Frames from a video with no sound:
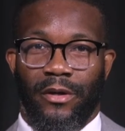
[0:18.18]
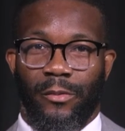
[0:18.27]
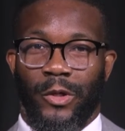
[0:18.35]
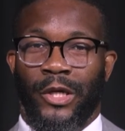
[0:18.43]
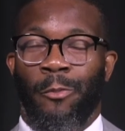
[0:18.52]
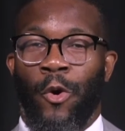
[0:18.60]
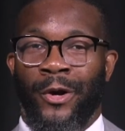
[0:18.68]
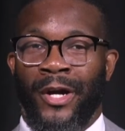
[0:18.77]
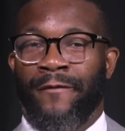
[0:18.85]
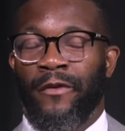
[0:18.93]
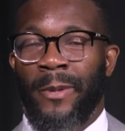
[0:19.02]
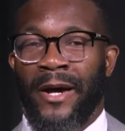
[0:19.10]
Well, good morning,
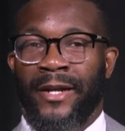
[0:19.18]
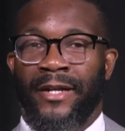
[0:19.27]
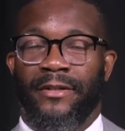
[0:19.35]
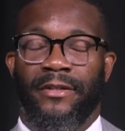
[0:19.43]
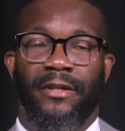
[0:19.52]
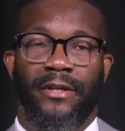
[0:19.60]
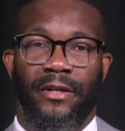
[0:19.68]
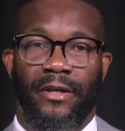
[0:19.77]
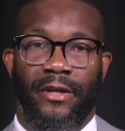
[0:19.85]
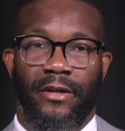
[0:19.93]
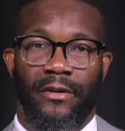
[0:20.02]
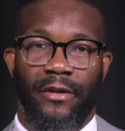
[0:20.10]
everybody,
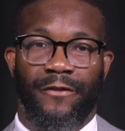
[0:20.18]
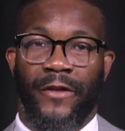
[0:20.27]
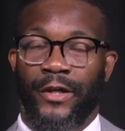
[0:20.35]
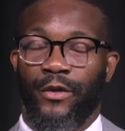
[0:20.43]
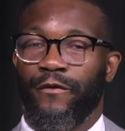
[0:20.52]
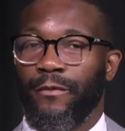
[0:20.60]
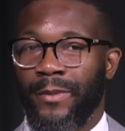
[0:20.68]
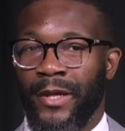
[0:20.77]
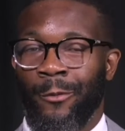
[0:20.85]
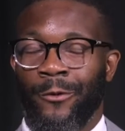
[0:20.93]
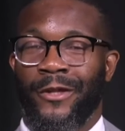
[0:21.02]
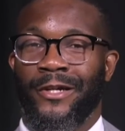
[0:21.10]
and thank you for
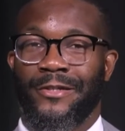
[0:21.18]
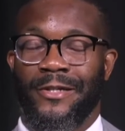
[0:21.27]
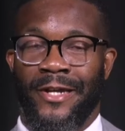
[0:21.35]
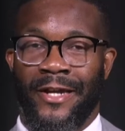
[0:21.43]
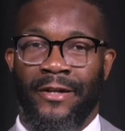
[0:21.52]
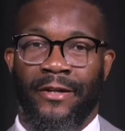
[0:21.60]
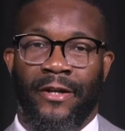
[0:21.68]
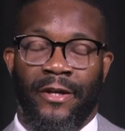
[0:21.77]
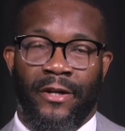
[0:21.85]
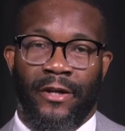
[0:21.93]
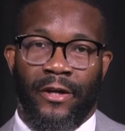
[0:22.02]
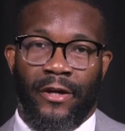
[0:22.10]
being with us today.
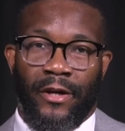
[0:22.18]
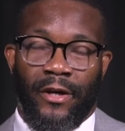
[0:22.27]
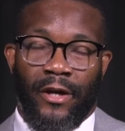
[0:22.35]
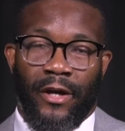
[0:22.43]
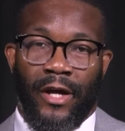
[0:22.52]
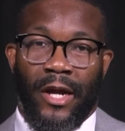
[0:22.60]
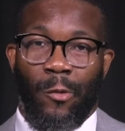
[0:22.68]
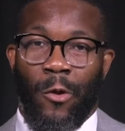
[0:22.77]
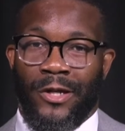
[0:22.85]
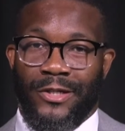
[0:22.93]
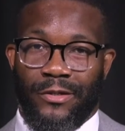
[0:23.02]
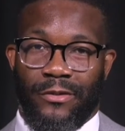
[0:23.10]
And I
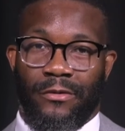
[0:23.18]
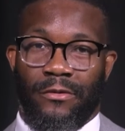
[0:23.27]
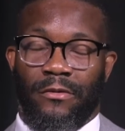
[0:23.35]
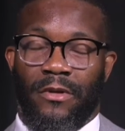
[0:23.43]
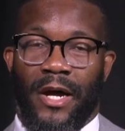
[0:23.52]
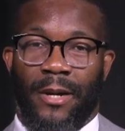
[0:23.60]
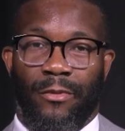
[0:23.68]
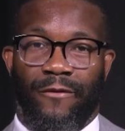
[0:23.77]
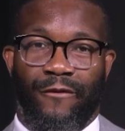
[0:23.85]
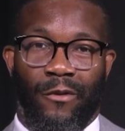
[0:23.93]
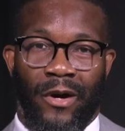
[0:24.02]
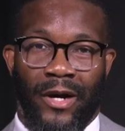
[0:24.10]
want to,
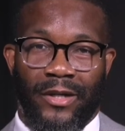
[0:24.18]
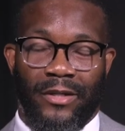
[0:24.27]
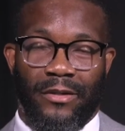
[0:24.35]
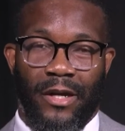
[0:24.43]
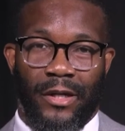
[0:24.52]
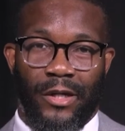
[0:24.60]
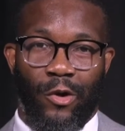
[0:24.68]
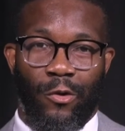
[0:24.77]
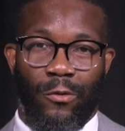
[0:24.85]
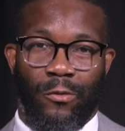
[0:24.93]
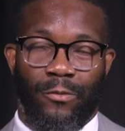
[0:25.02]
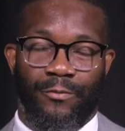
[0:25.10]
before I go